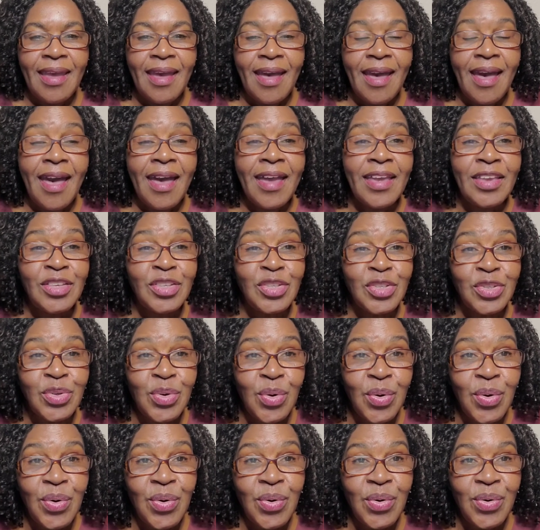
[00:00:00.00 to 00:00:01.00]
I
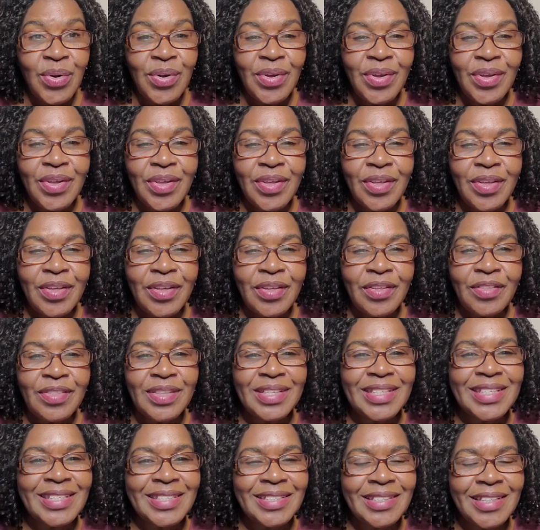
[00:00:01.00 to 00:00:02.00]
saw the
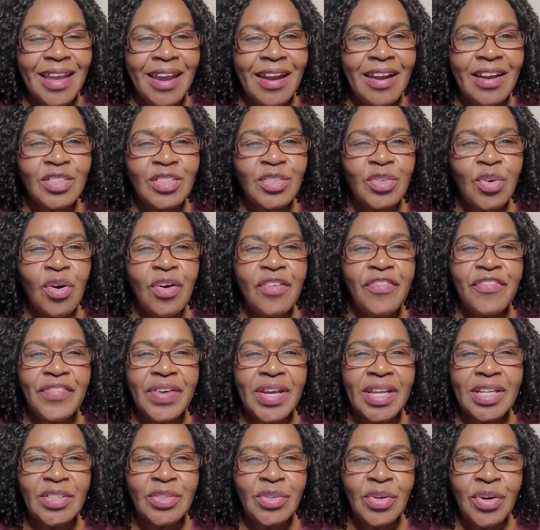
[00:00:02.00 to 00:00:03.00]
start of
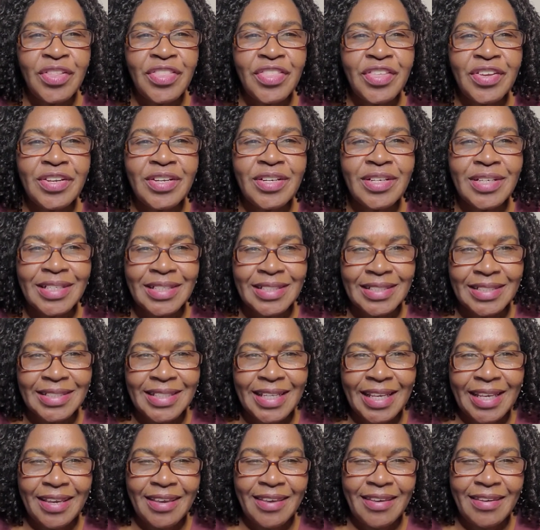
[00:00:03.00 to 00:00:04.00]
another
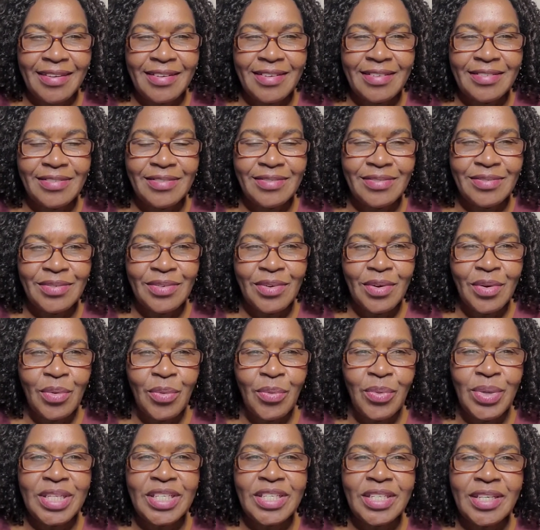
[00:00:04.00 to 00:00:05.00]
decade,
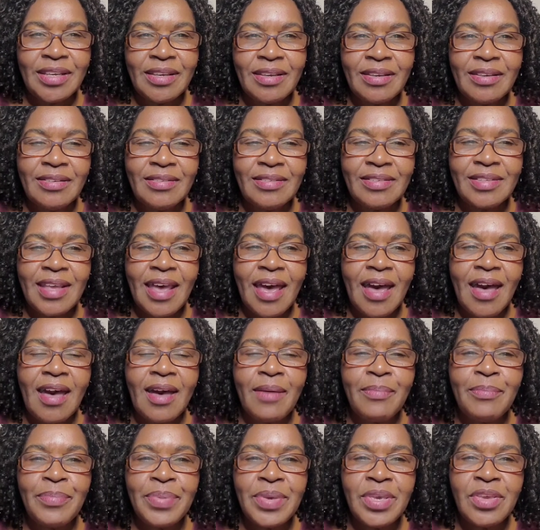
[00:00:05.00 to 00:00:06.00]
which is a
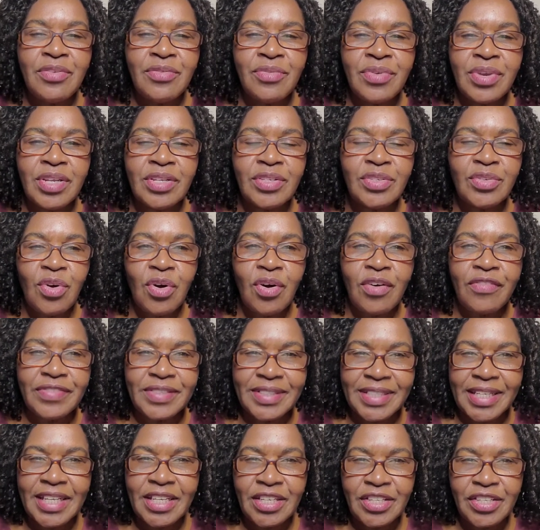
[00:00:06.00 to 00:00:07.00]
period of
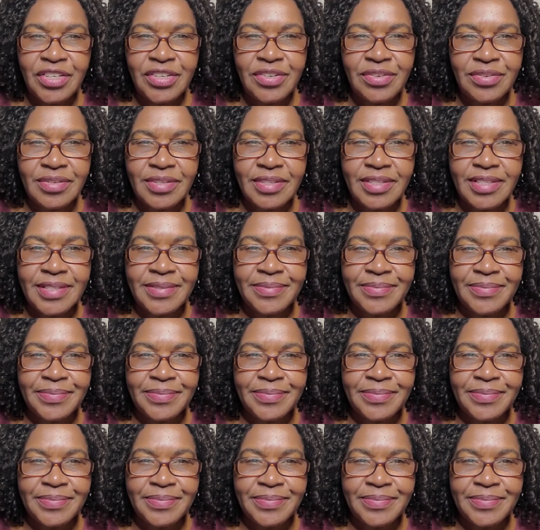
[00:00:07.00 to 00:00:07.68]
10 years.